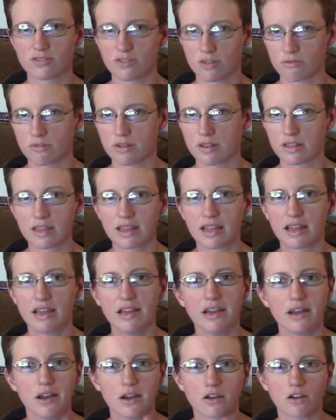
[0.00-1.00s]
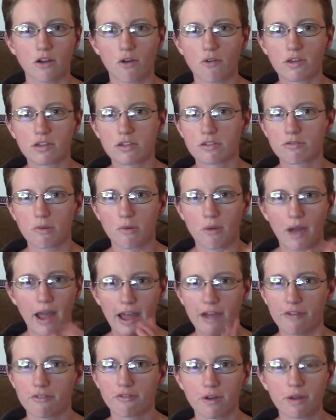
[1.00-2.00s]
are really going through
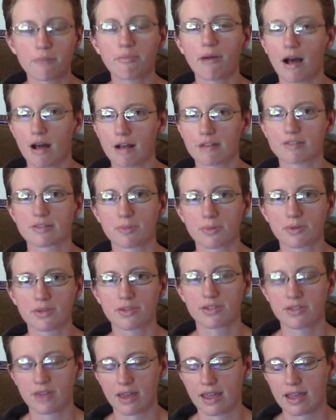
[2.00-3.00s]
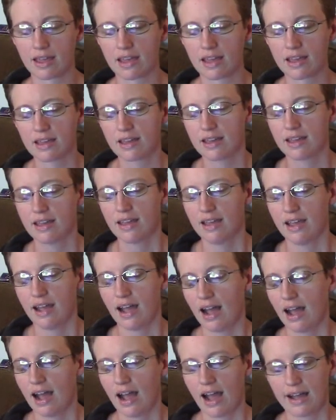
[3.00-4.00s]
every possible thing
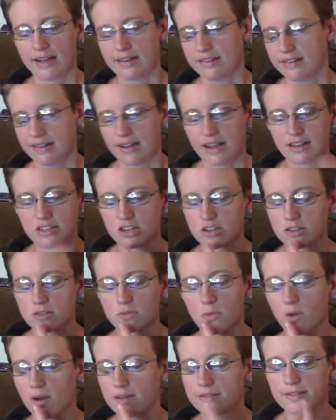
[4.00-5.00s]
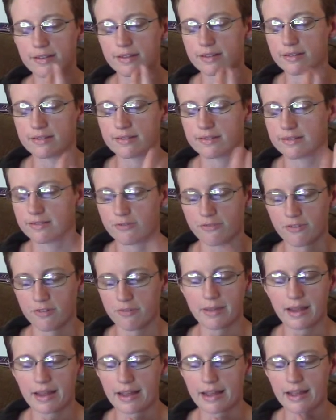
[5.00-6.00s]
just wasn't for
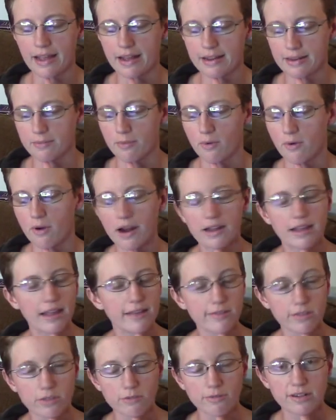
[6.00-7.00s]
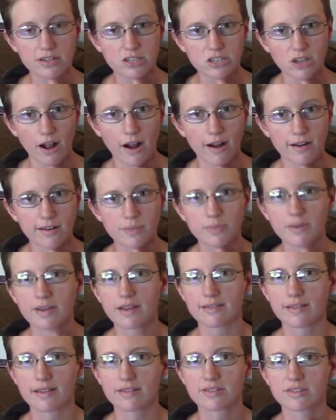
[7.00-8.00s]
me anymore. I gave it 3 stars
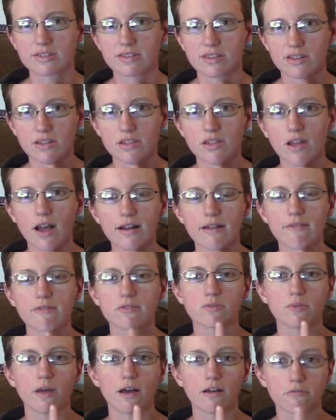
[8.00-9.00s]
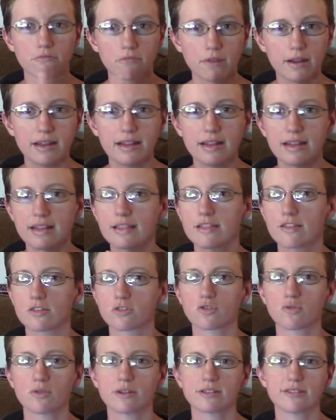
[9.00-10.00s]
because I still thought it was well written. The
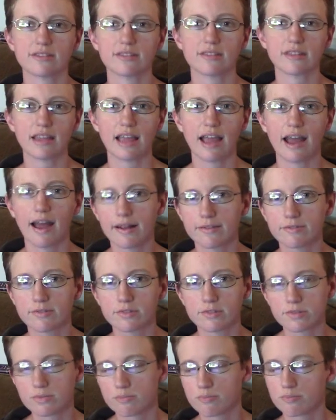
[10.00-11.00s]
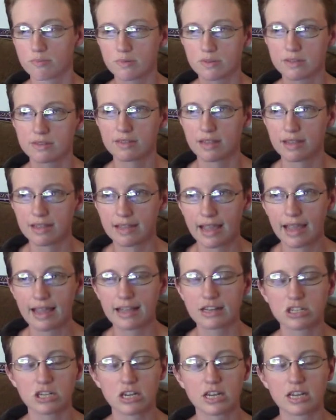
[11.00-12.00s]
twist at the end was
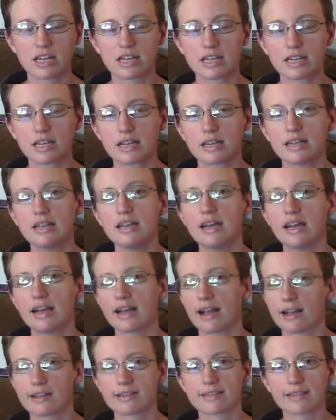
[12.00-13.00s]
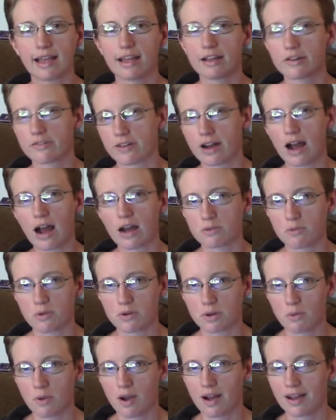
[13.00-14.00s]
engaging, because I had forgotten what
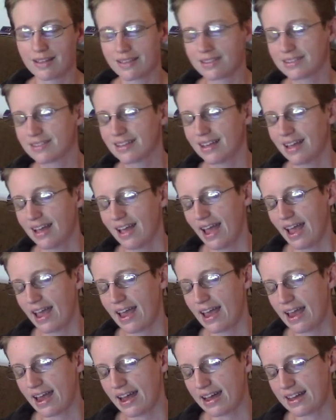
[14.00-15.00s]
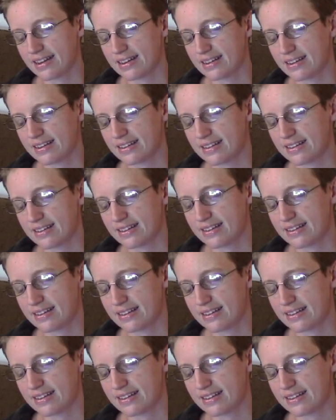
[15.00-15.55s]
it was, and